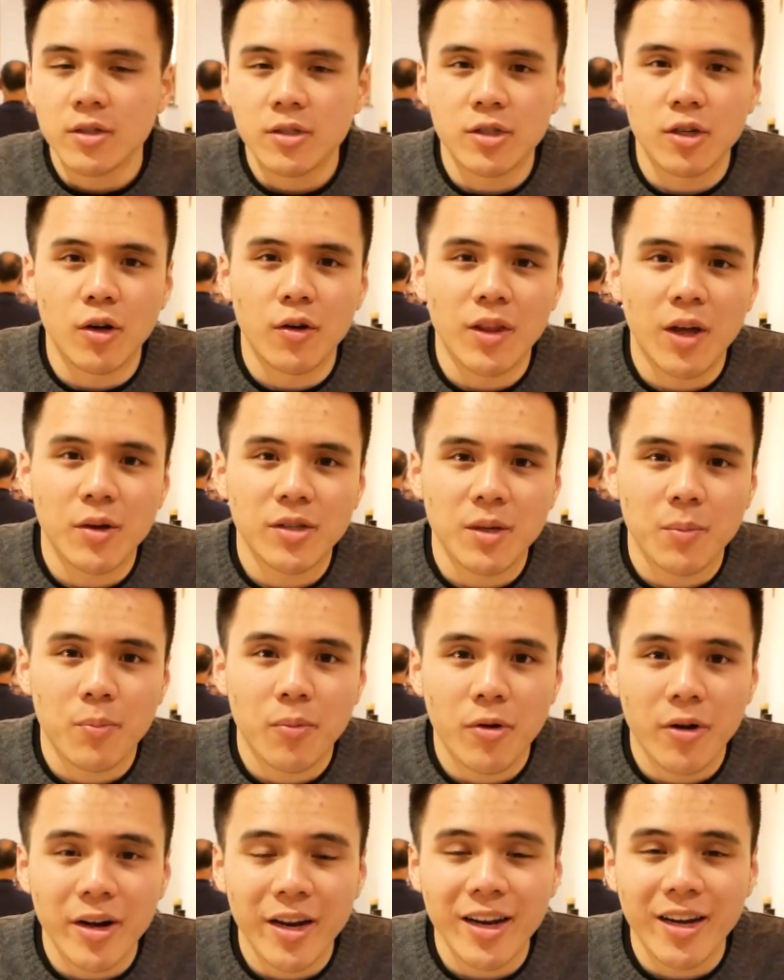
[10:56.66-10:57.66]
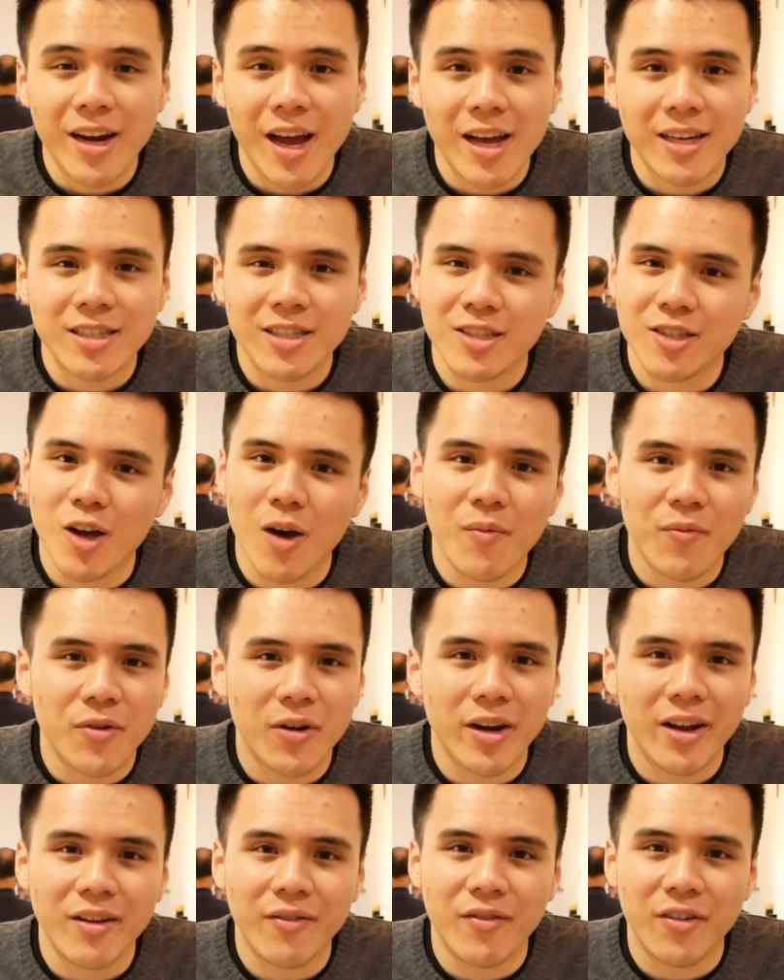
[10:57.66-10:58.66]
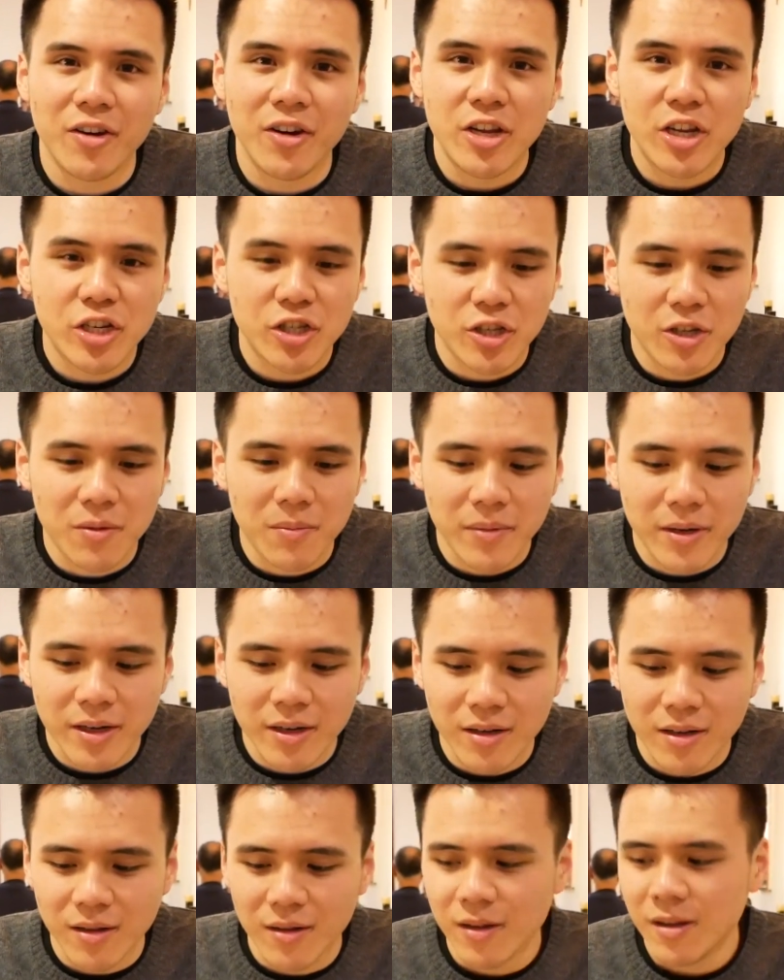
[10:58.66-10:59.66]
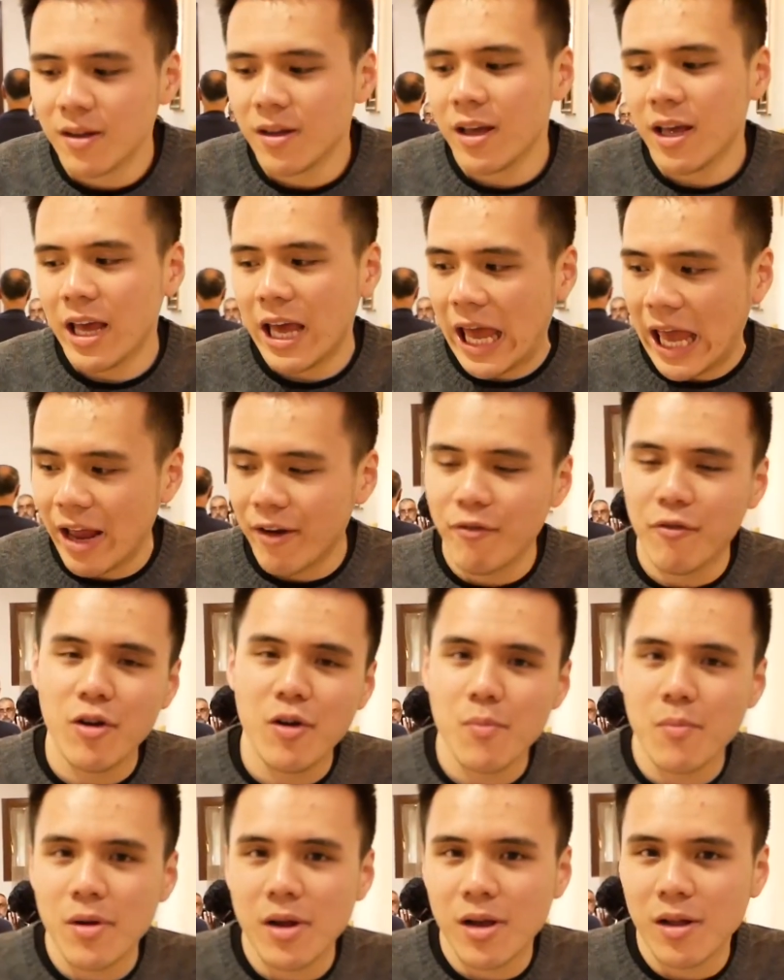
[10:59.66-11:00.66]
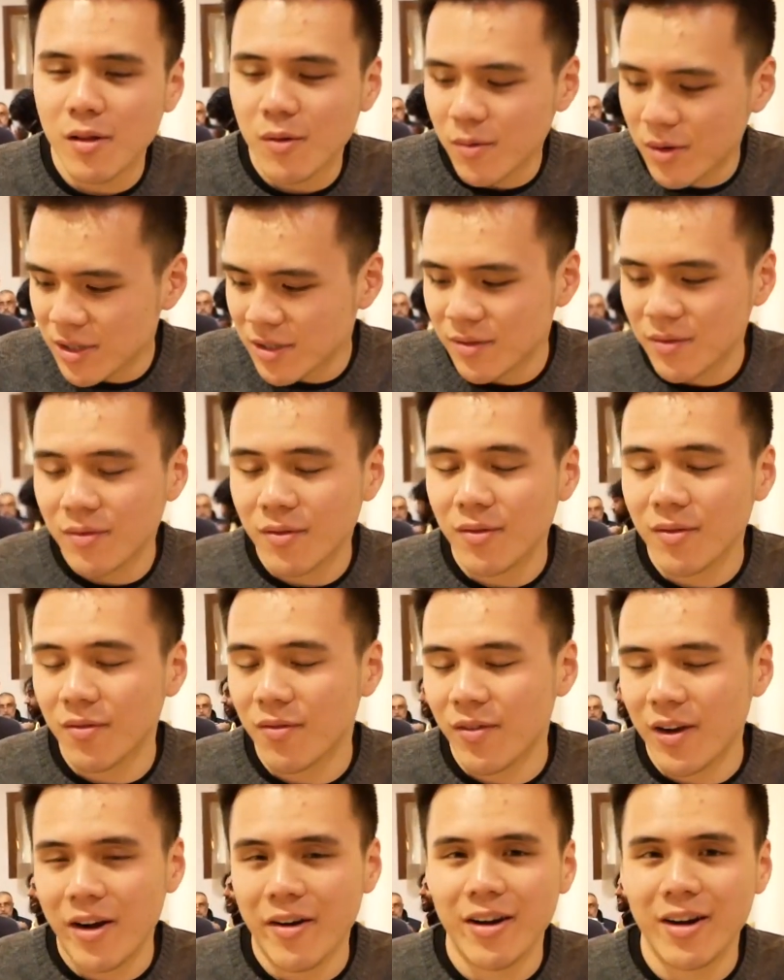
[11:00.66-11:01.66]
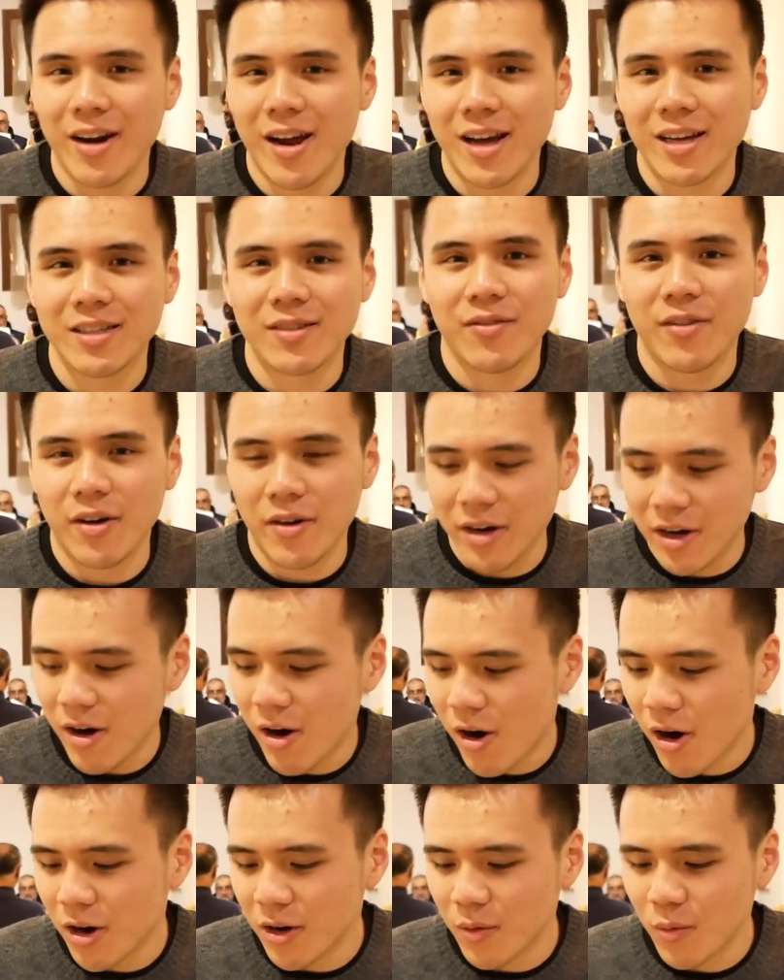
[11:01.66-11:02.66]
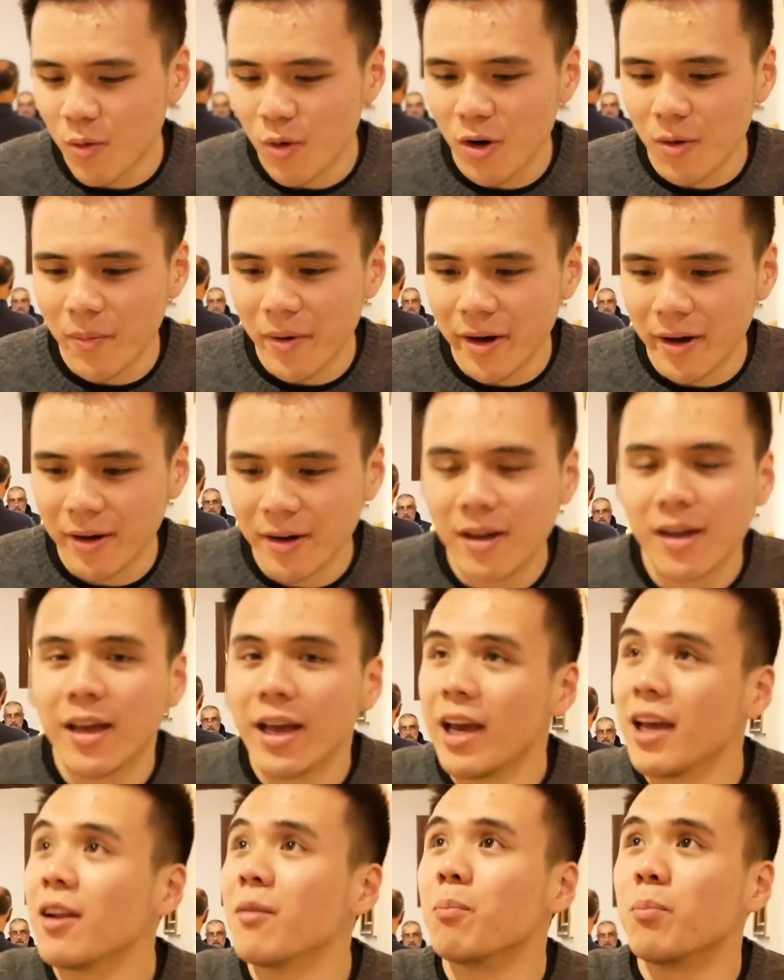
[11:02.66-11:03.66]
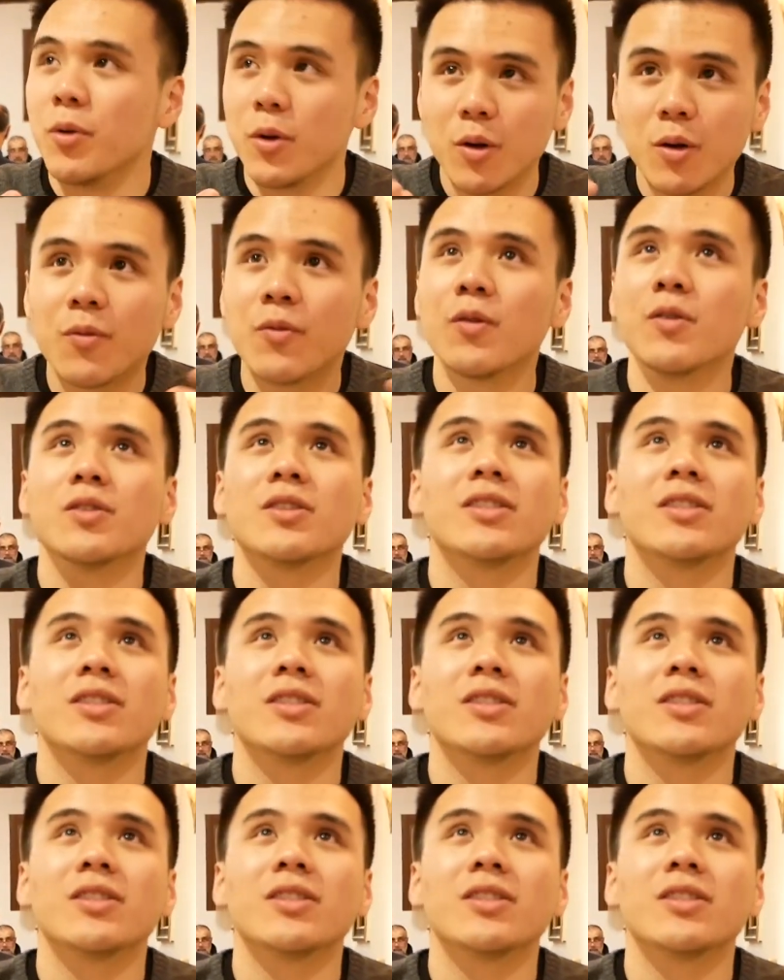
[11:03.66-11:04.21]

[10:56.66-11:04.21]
So that was a pretty nice, comforting Venetian meal. Every meal was very nice, very heartwarming, in a beautiful